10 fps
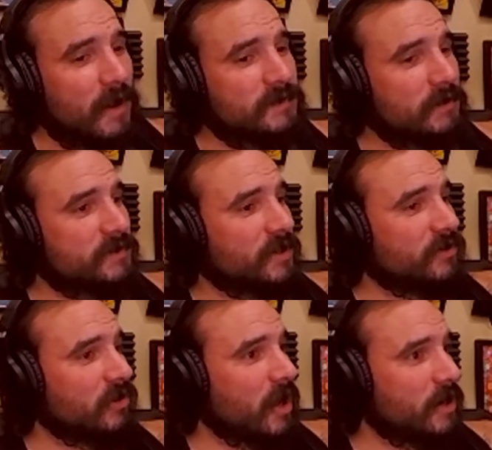I was on
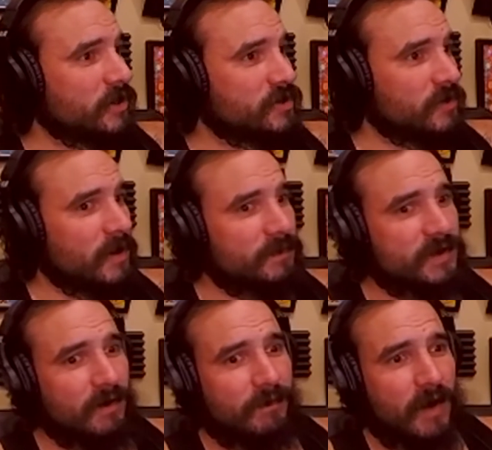Dilaudid drips
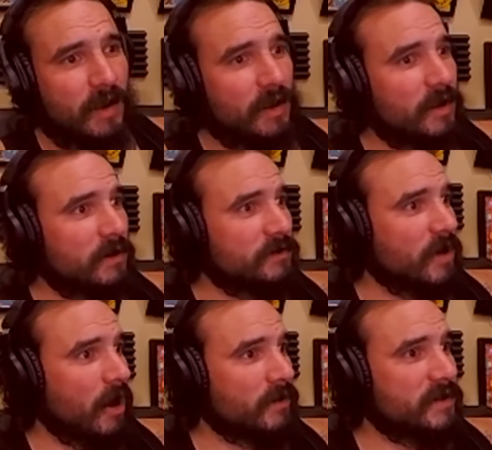or
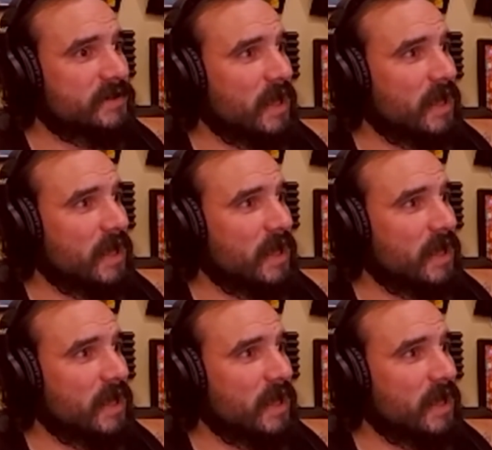all this,